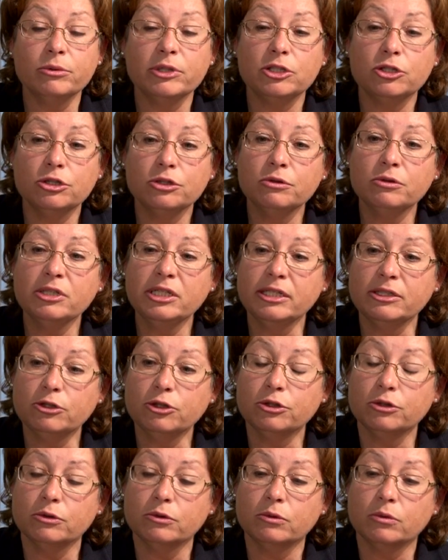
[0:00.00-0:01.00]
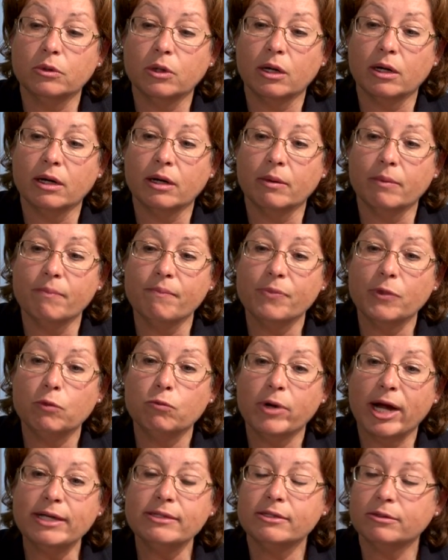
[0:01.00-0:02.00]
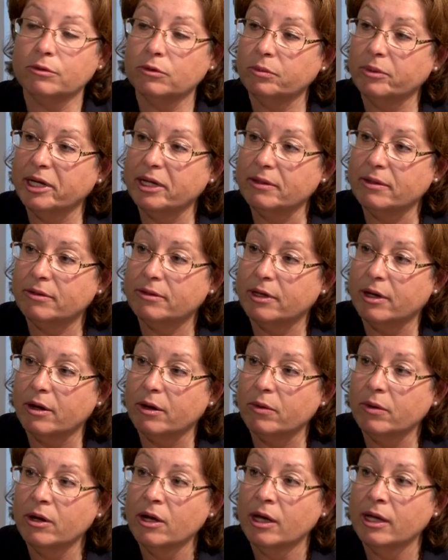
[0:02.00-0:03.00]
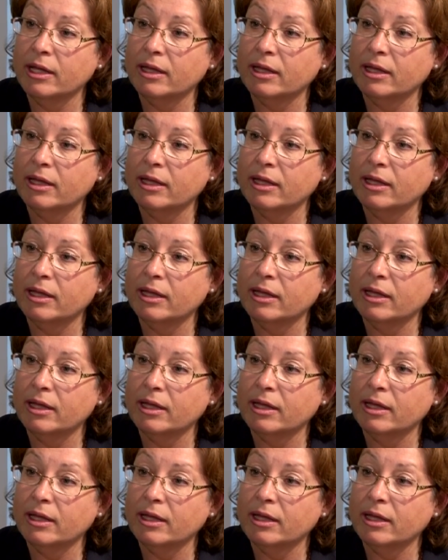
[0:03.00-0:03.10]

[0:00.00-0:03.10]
do need to wrestle with, though,